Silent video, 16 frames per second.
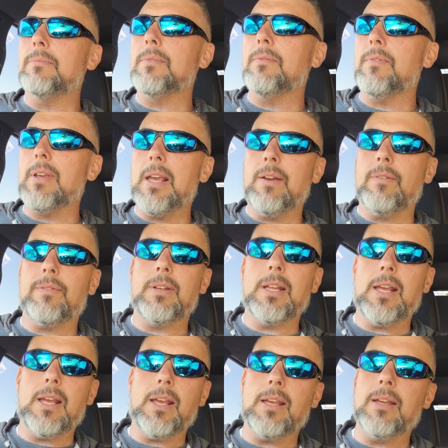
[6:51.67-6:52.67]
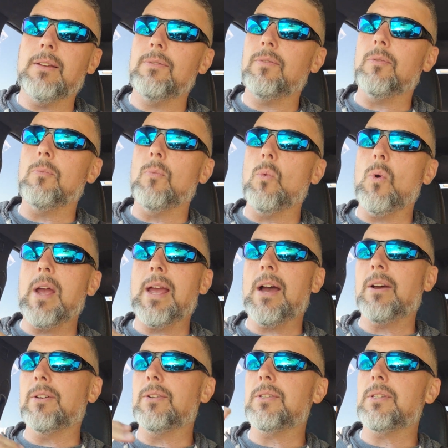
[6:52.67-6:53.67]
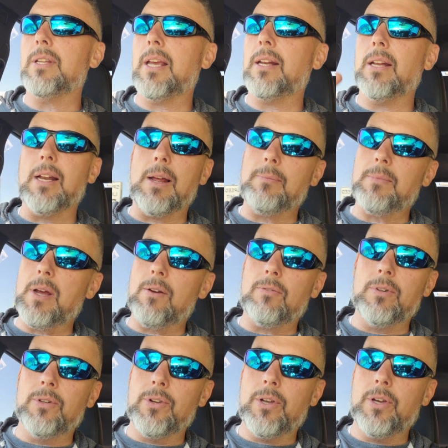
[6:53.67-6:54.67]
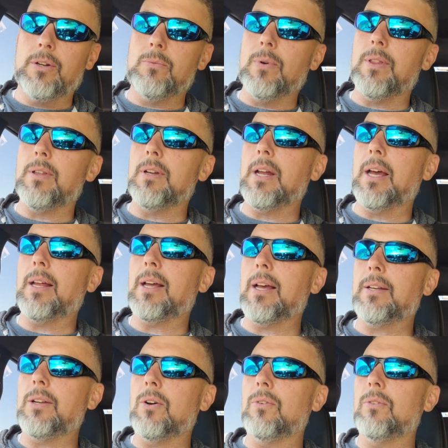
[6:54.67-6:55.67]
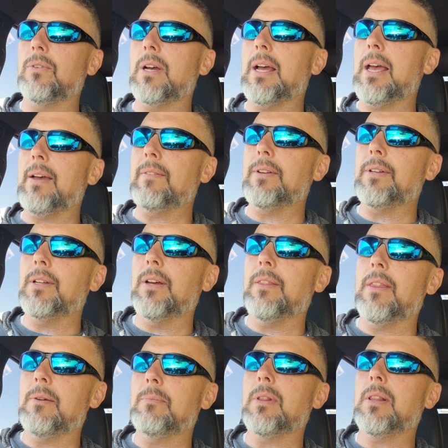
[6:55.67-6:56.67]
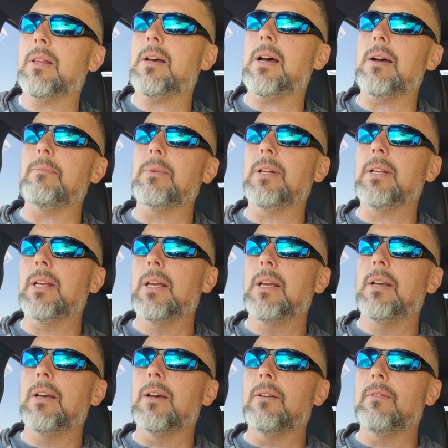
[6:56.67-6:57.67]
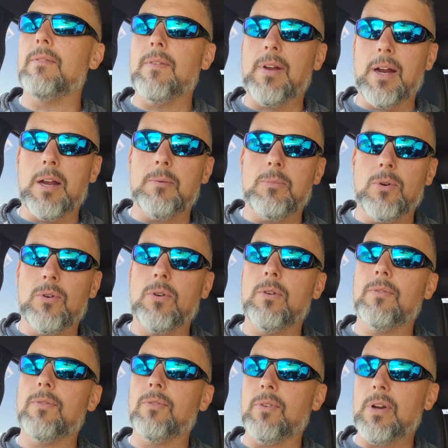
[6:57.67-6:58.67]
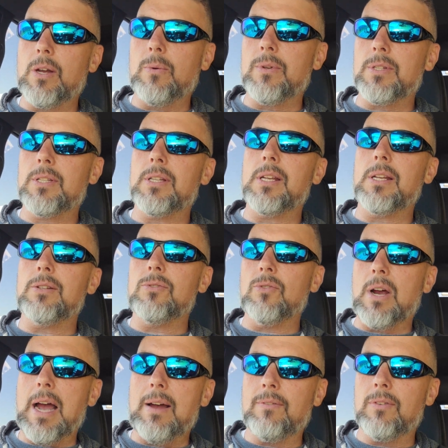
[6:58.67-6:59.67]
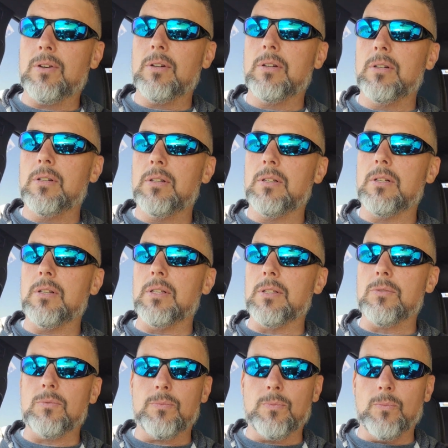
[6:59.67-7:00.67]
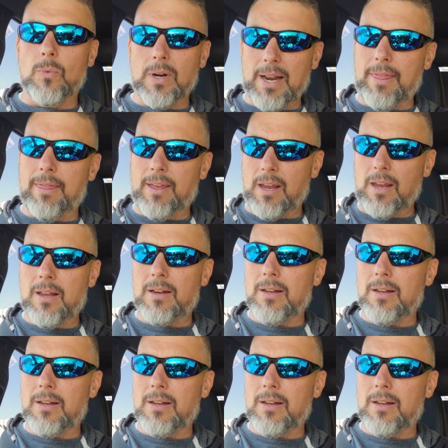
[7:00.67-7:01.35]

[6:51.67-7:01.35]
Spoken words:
VFD, from the way I understand it, I'm not real good with it. I haven't done them a lot, but a variable frequency driver is what I think it